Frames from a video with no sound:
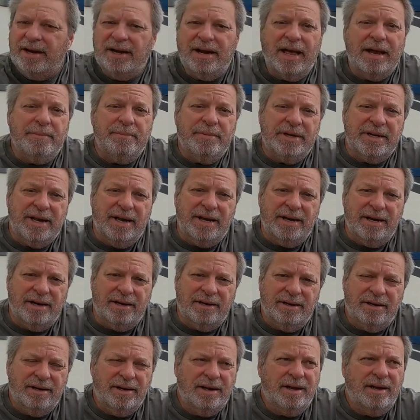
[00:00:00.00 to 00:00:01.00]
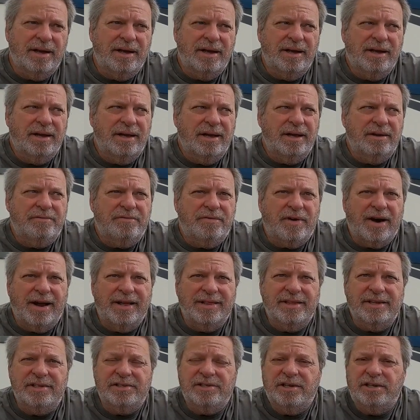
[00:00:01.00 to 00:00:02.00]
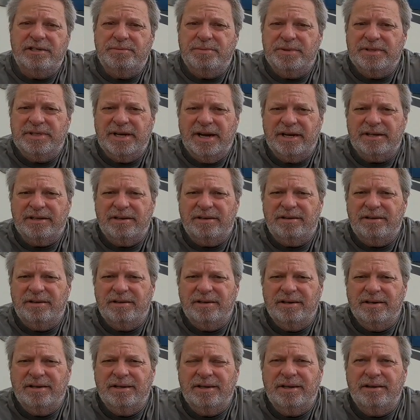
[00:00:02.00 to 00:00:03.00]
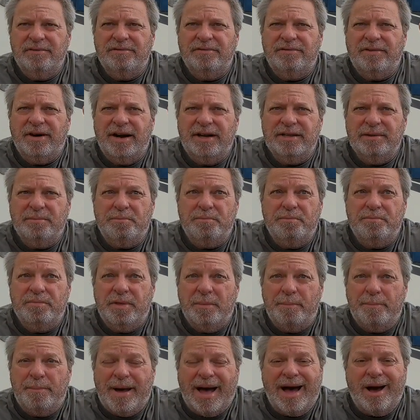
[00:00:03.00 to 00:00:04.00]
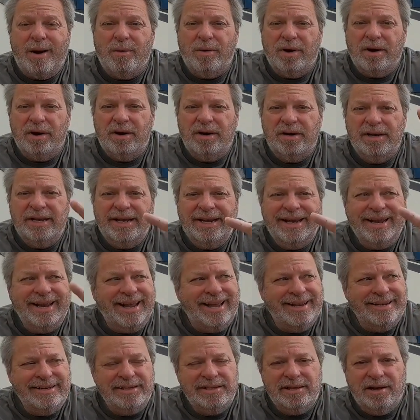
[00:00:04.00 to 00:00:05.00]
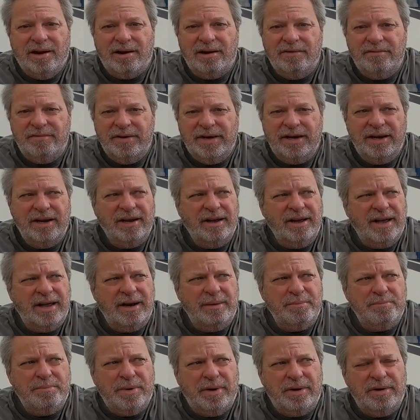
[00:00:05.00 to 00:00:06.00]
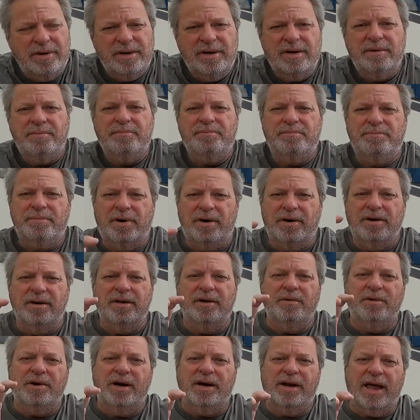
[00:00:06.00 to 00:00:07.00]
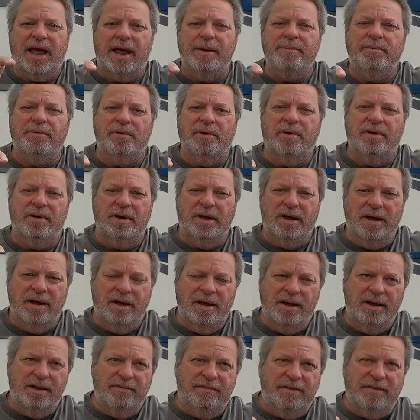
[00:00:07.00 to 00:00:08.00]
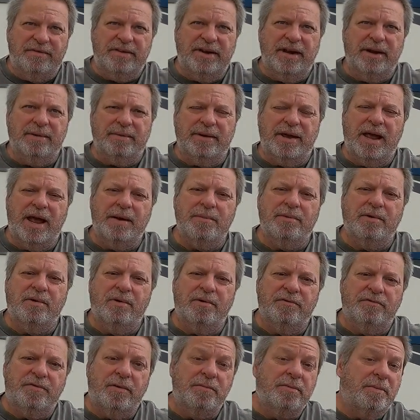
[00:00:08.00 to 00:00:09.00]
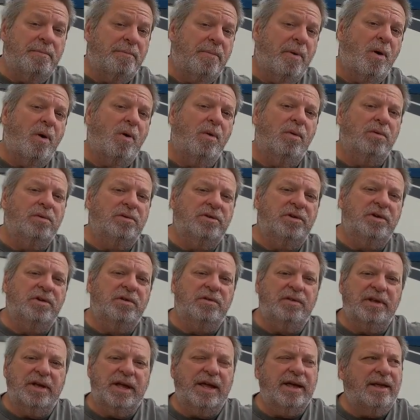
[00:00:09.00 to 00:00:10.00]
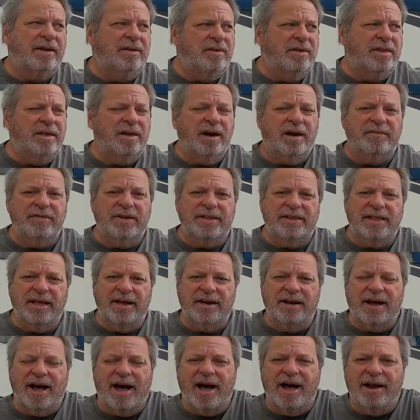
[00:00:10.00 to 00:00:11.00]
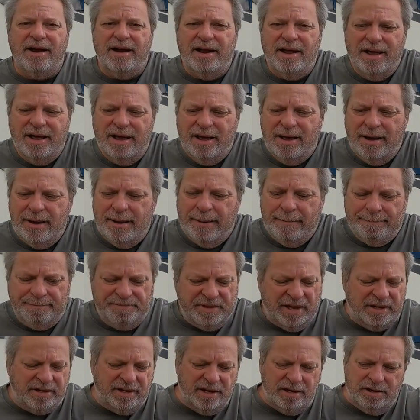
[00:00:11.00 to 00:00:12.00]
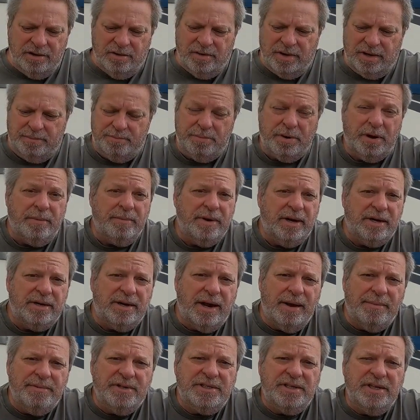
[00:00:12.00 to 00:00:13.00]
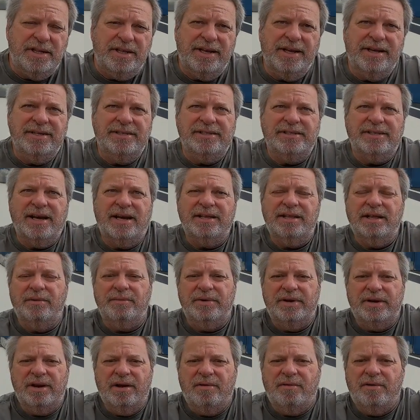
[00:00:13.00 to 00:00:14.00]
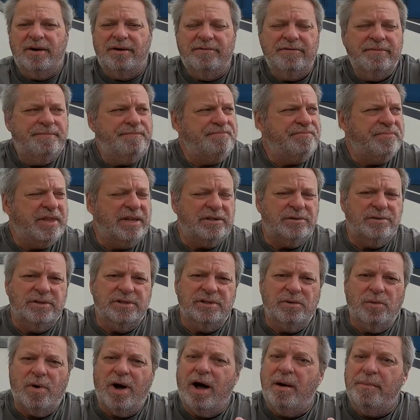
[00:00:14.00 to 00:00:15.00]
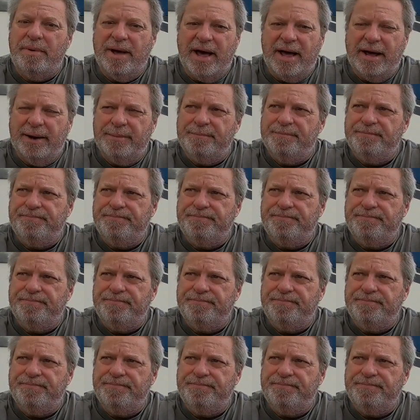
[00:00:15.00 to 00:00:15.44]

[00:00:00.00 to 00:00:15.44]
At Lake Medina. It fried the surge protector, it fried the power leading into the RV, and it burned the cable, 50 amp cable going from the pole to the RV. Thank God it didn't do any permanent damage to the inside that we know of. This was a while back.